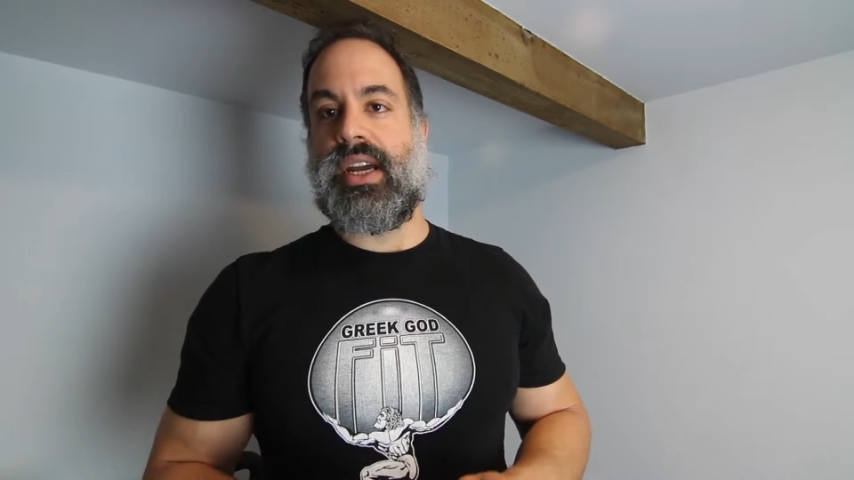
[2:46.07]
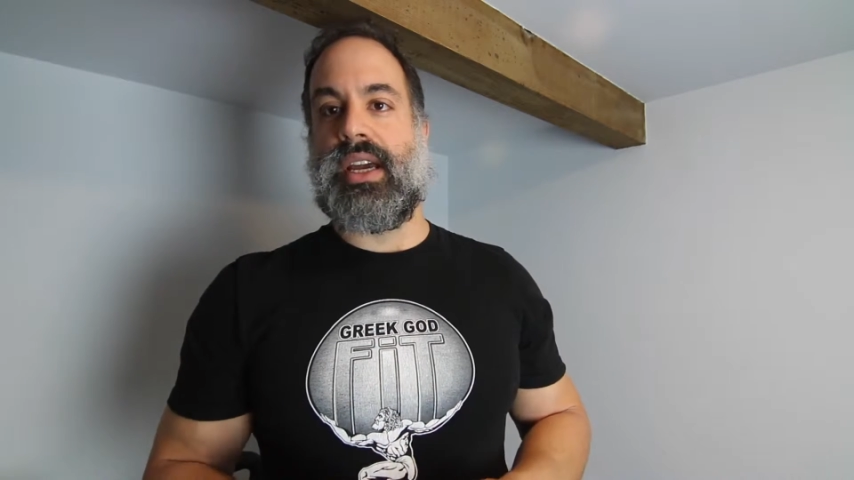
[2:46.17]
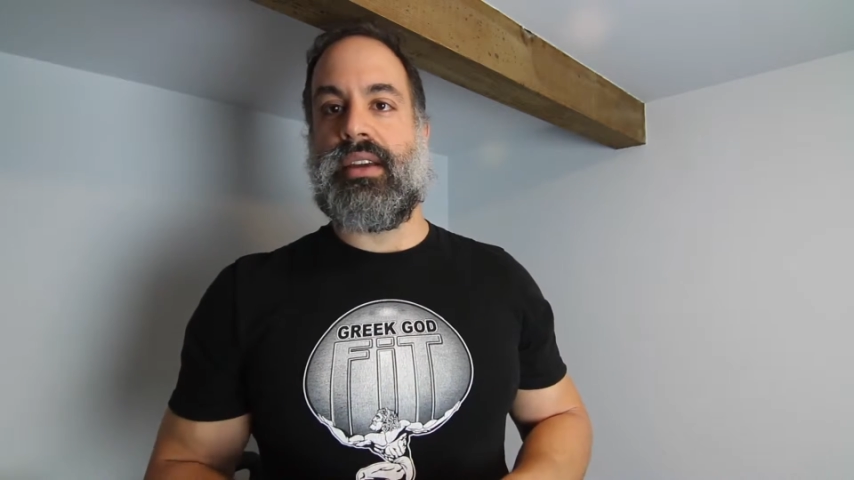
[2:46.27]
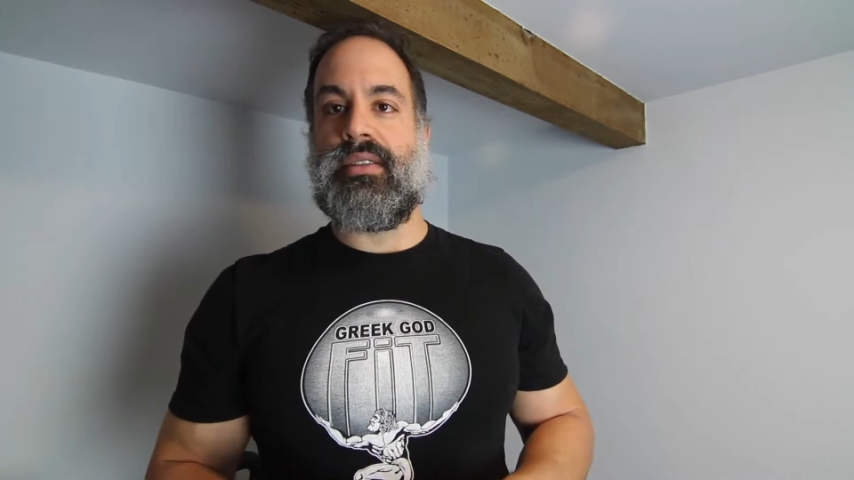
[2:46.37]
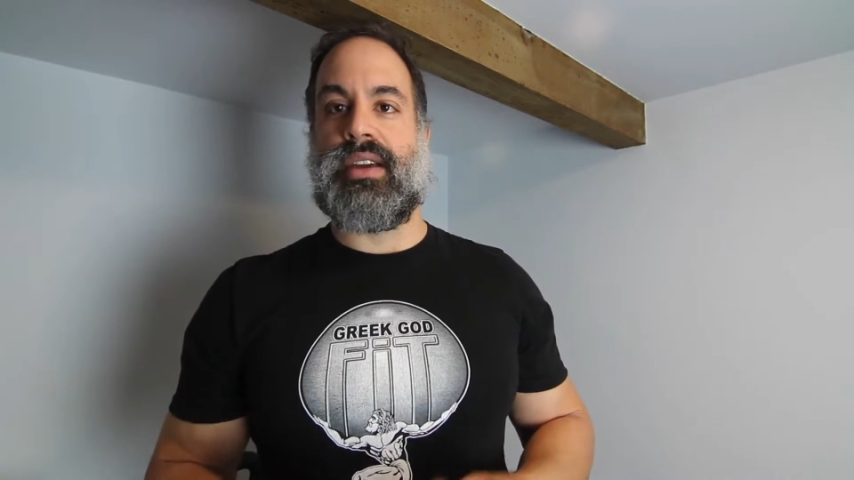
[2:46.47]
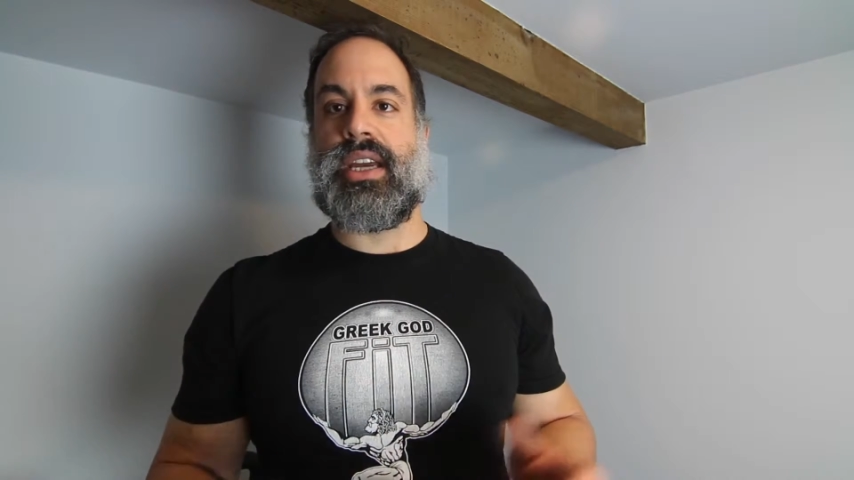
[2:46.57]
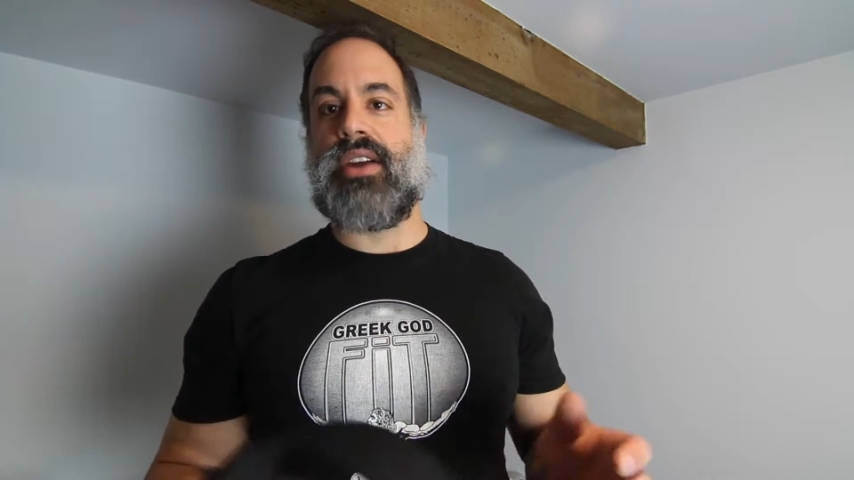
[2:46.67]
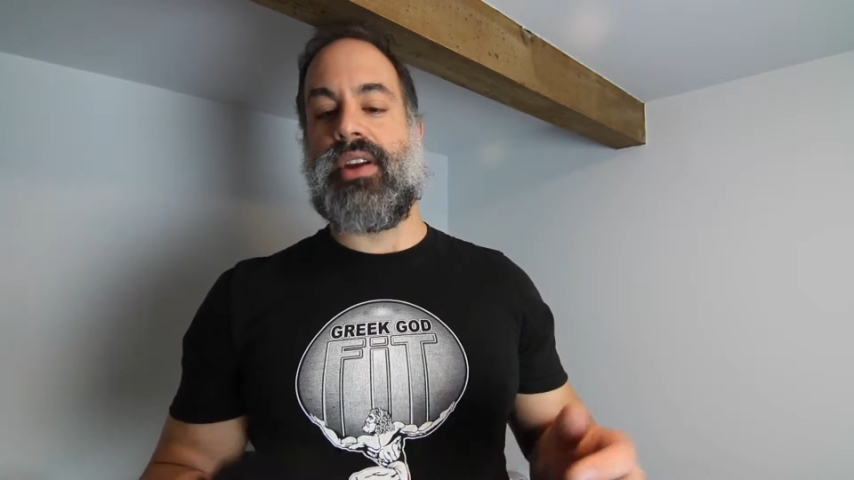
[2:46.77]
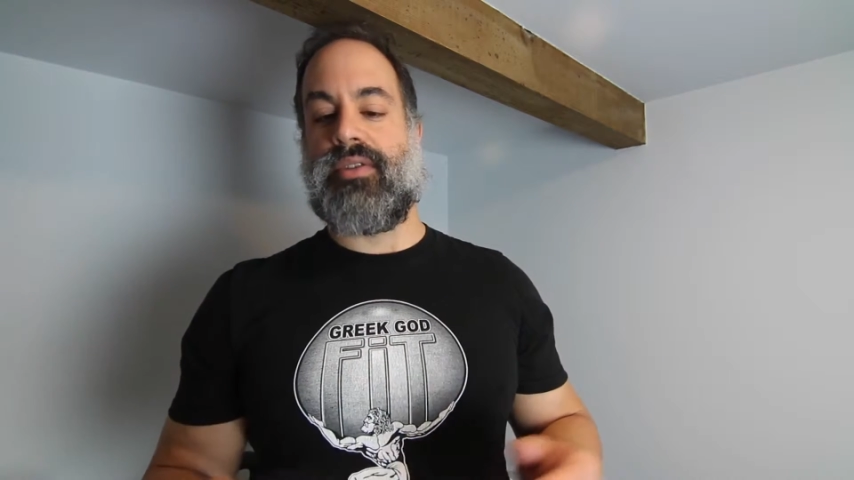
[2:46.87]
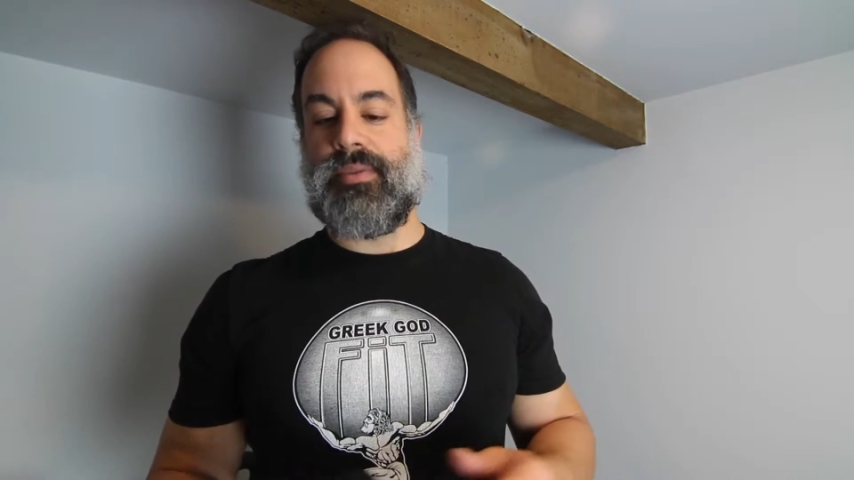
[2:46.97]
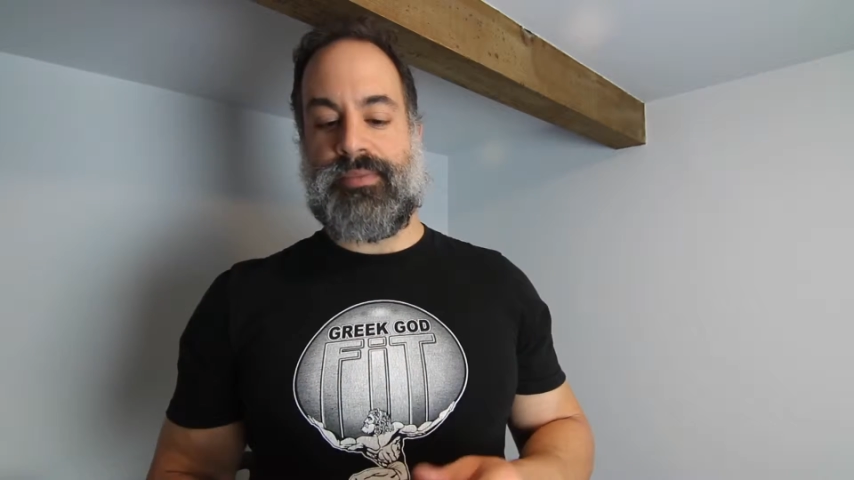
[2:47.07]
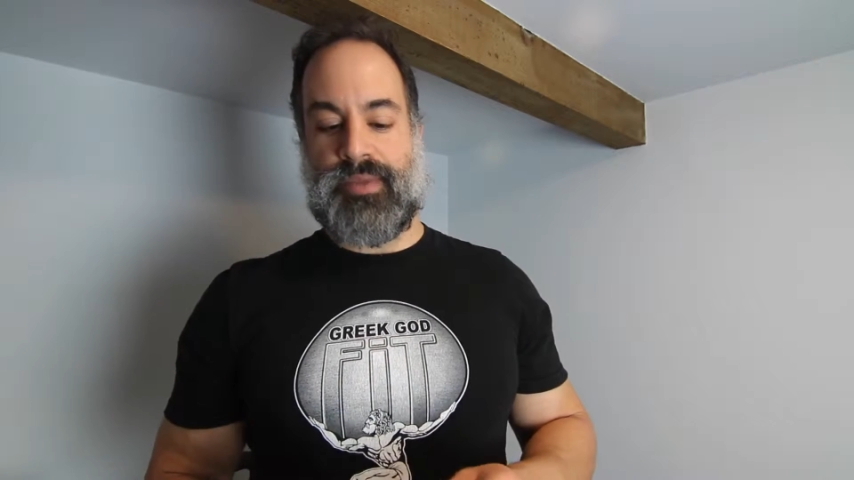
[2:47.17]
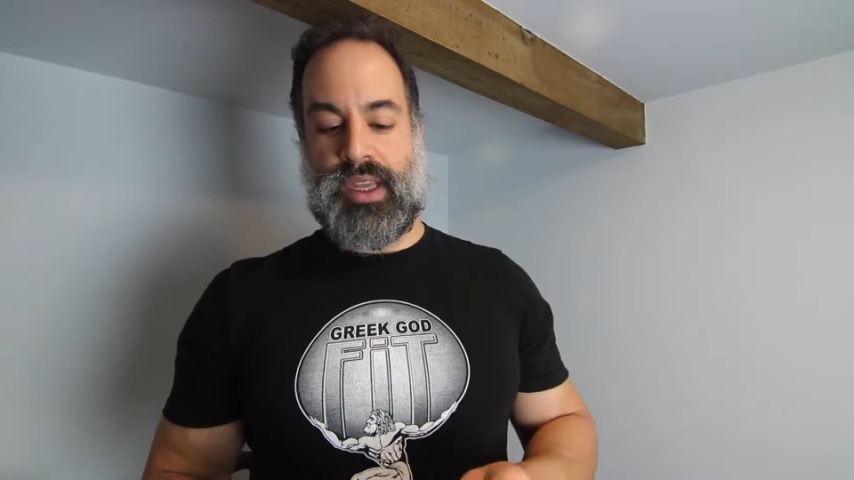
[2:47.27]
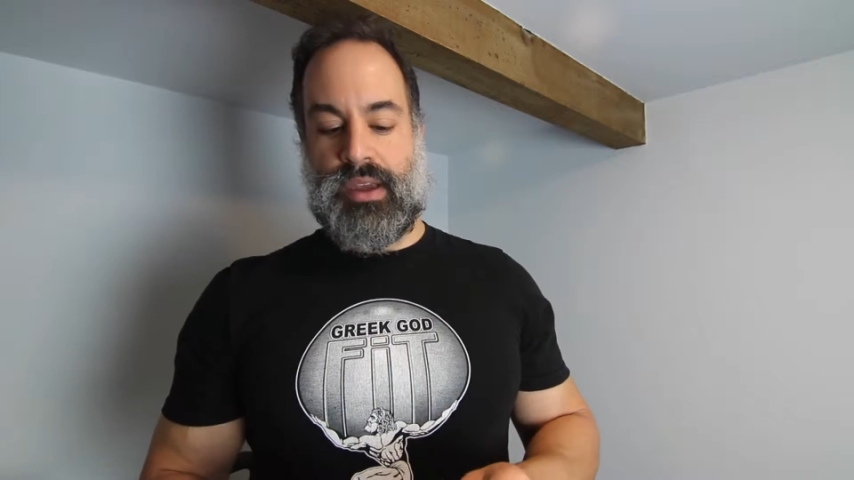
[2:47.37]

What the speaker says: I got rid of them.